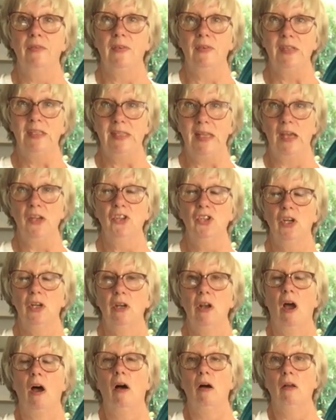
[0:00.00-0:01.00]

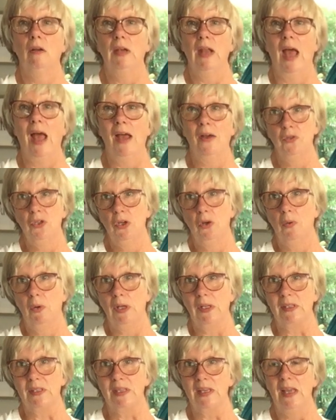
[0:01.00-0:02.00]
session on how to
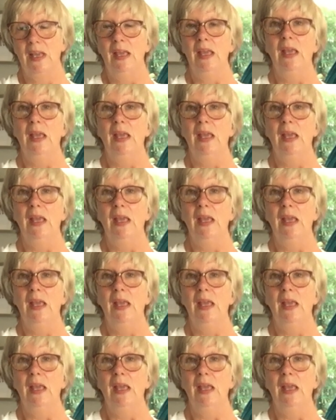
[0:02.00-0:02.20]
quilt.